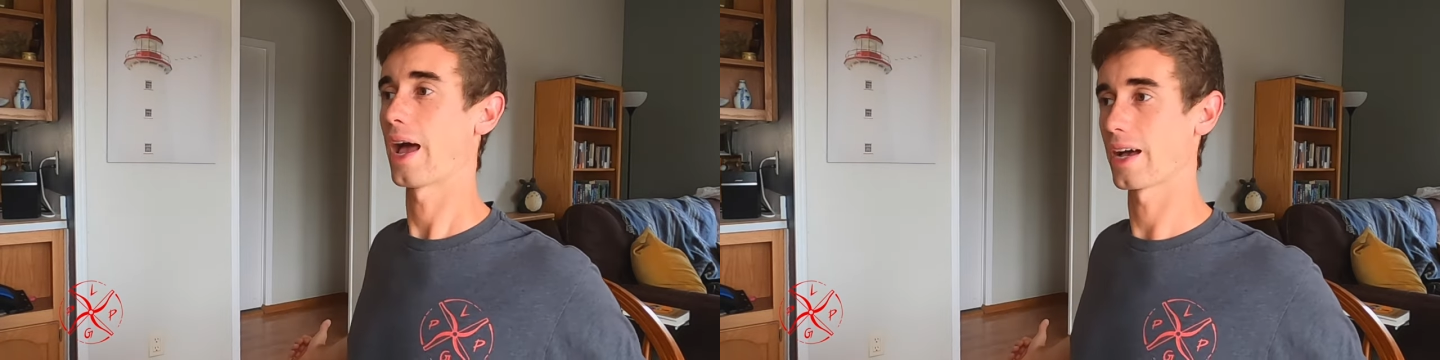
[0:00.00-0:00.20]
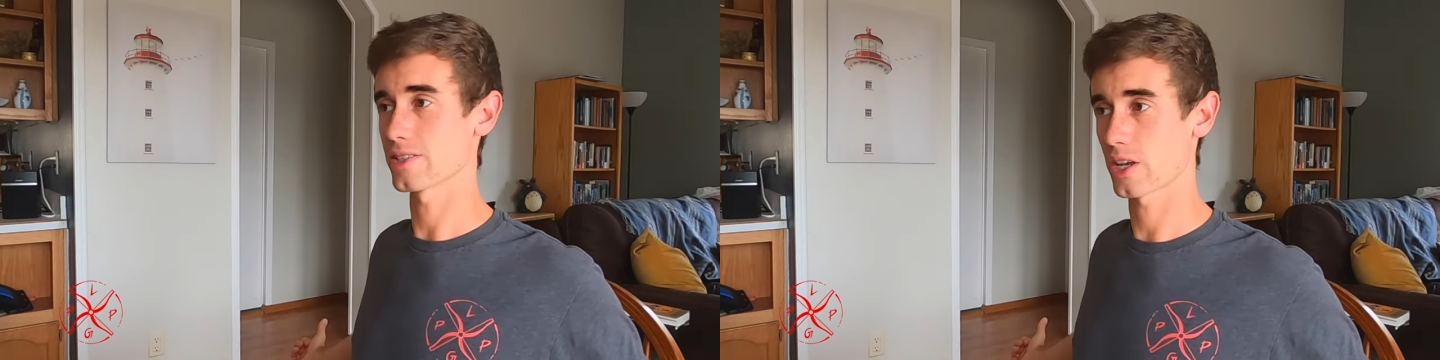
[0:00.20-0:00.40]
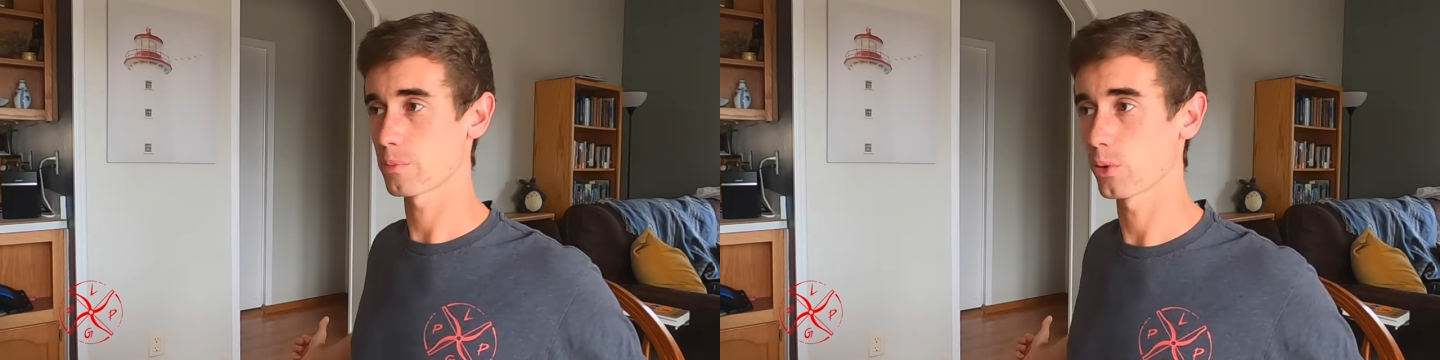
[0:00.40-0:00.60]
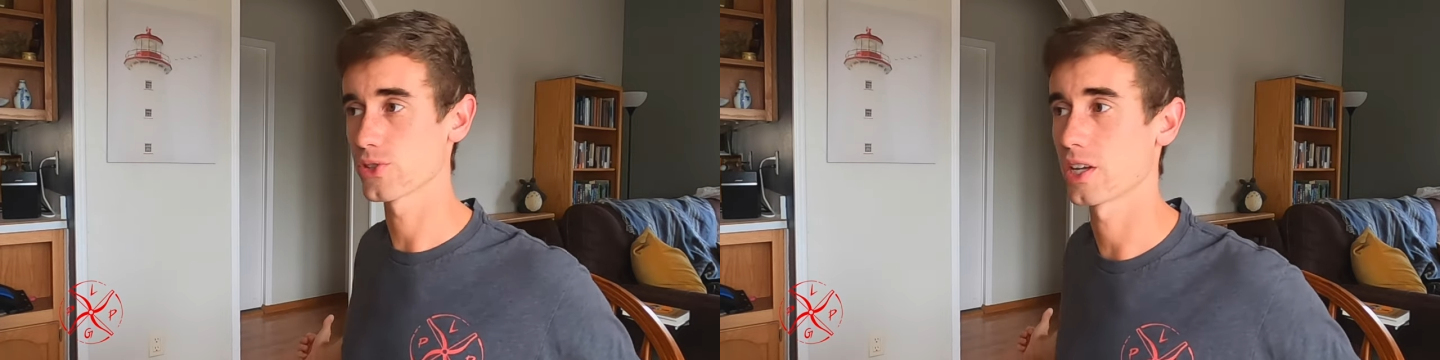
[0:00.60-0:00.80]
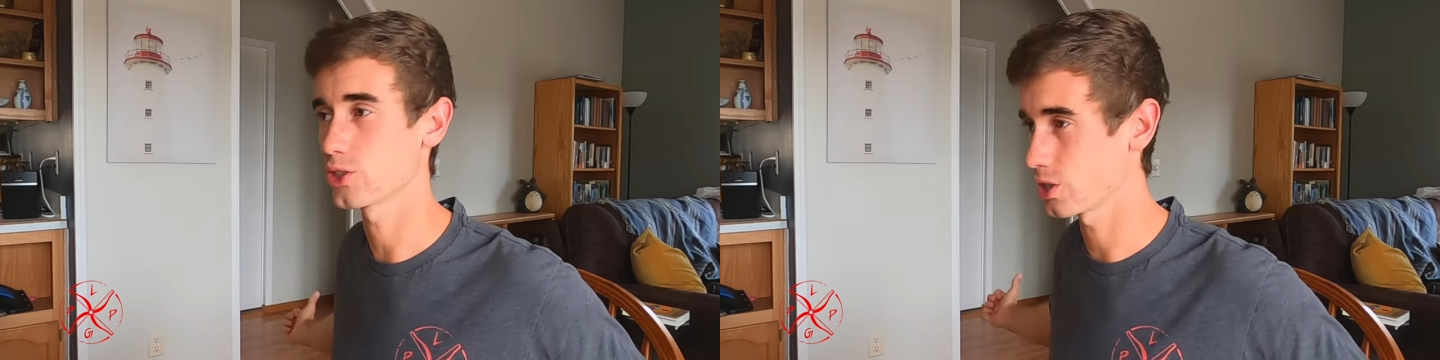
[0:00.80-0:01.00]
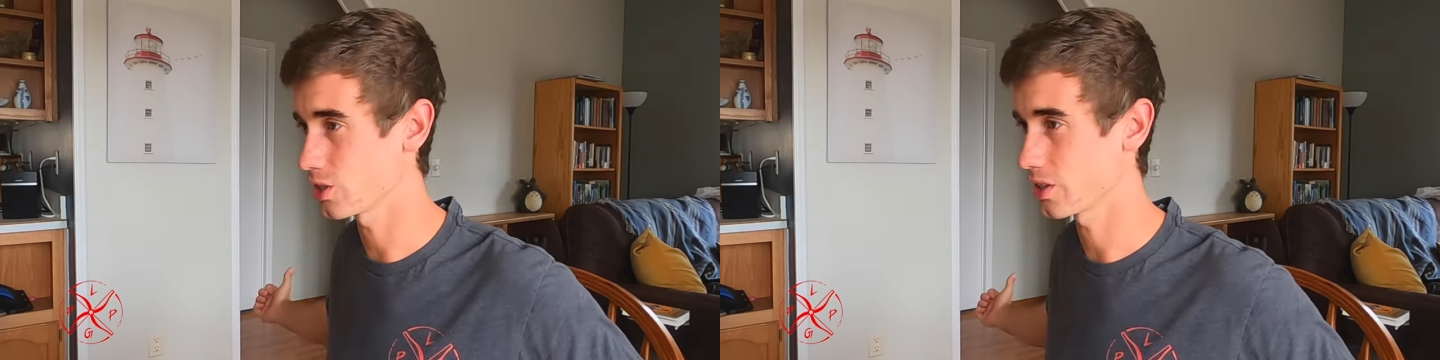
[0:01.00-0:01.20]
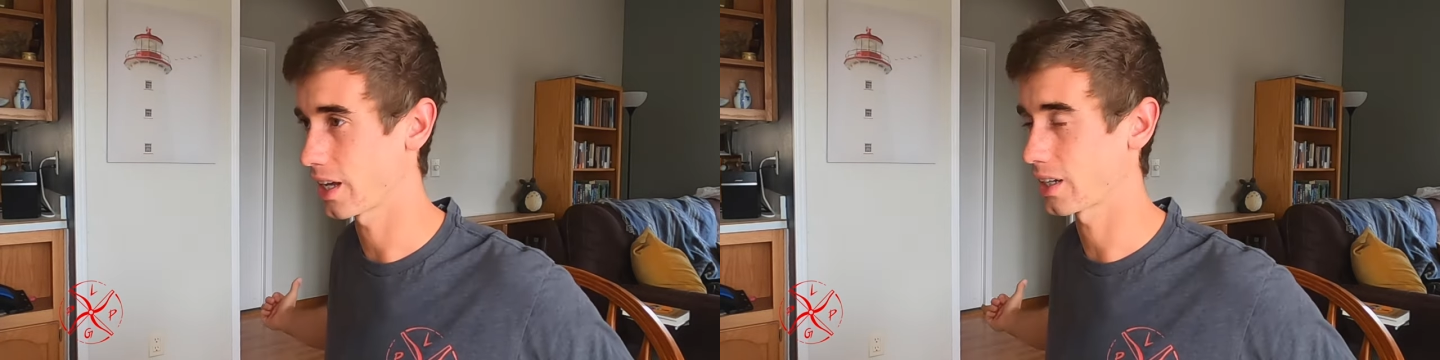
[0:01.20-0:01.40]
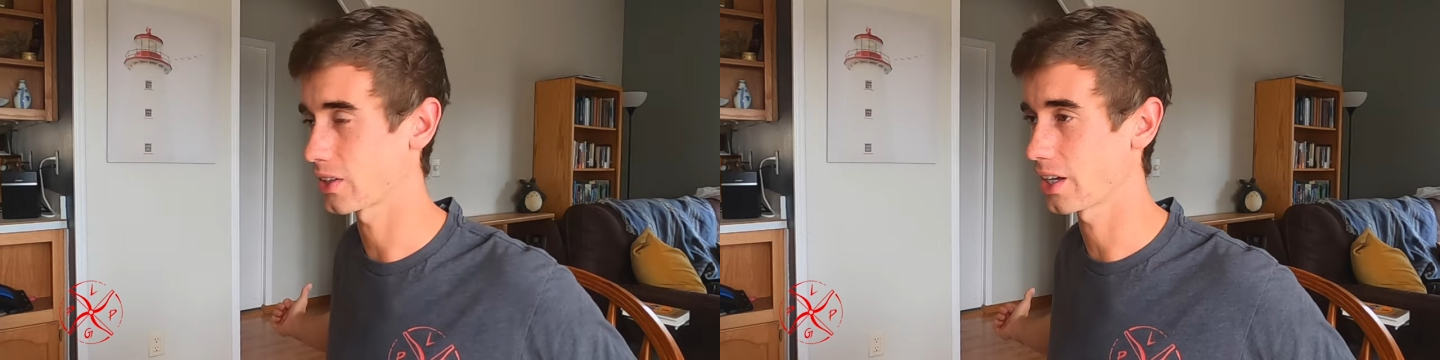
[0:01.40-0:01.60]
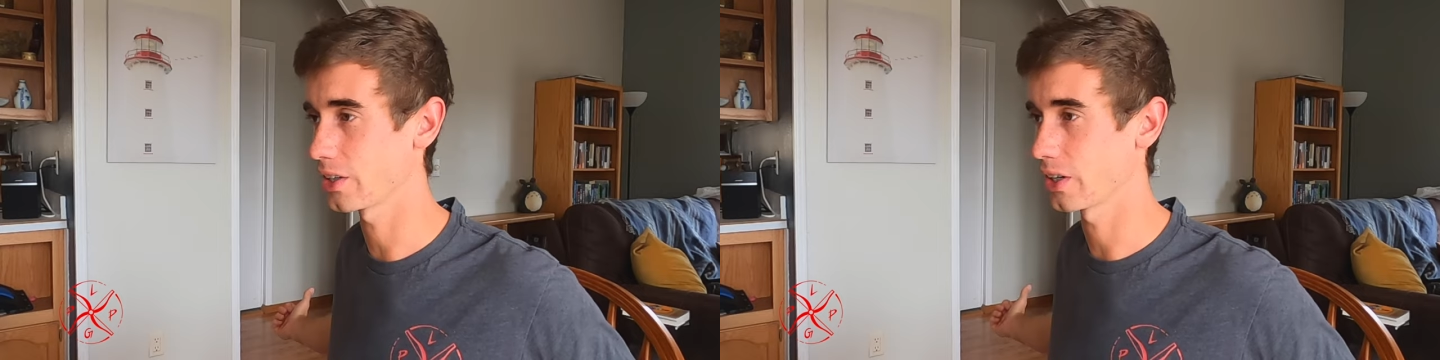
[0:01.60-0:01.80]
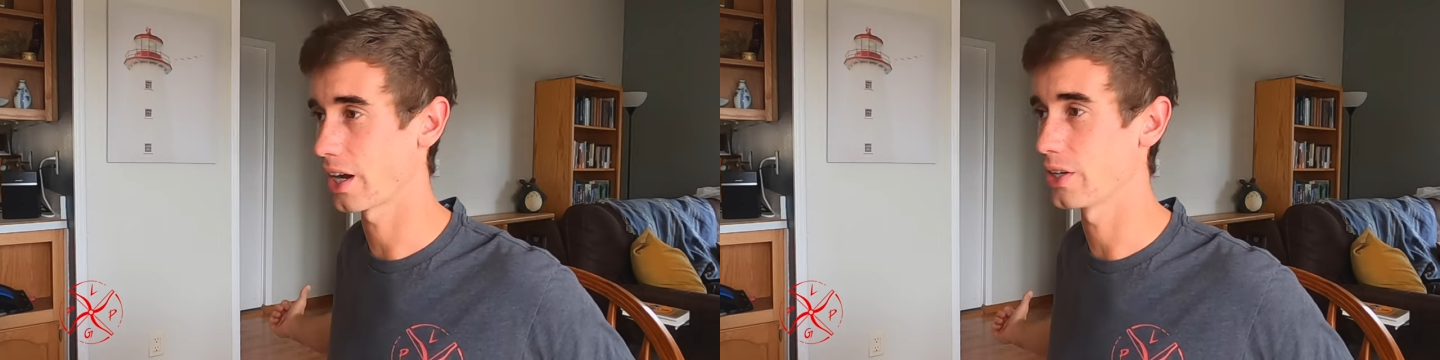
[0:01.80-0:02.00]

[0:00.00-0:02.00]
as I pull tension into that glider,